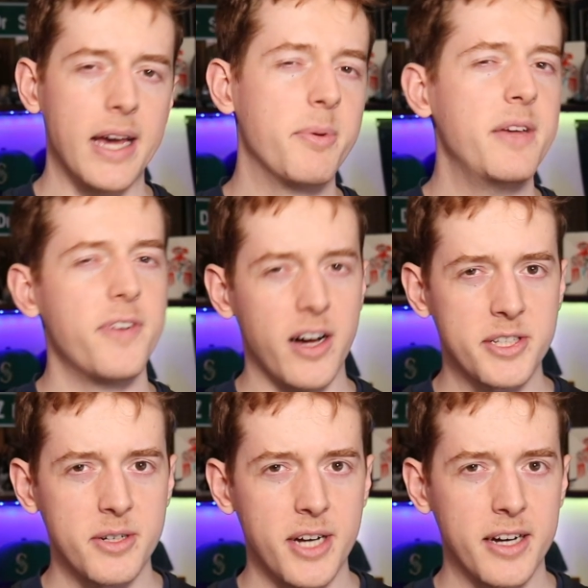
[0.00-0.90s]
And we've
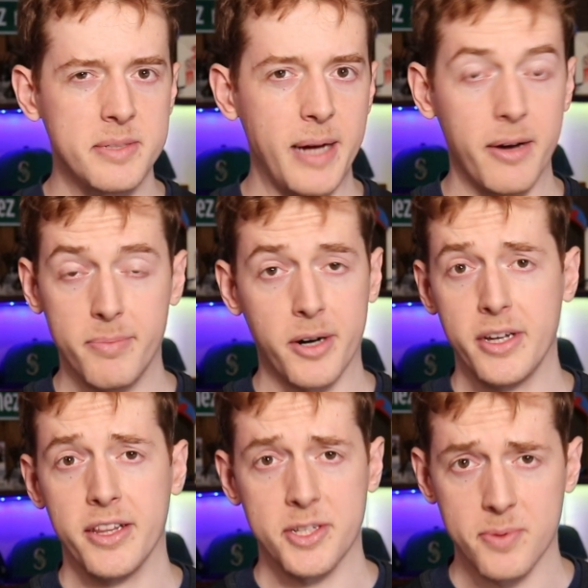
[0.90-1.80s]
also talked about,
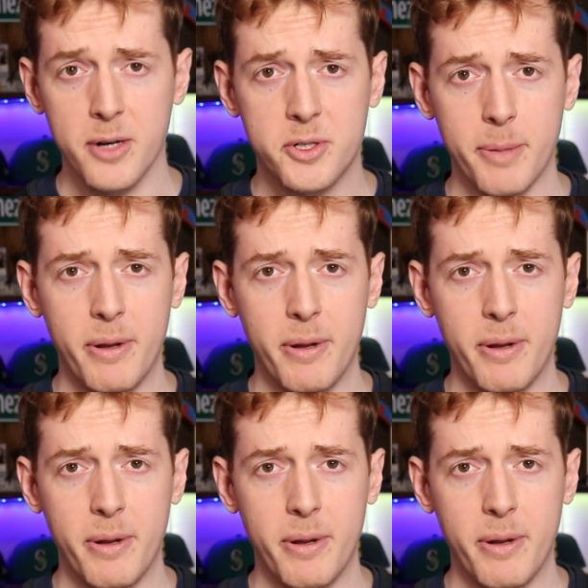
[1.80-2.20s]
already on this road trip,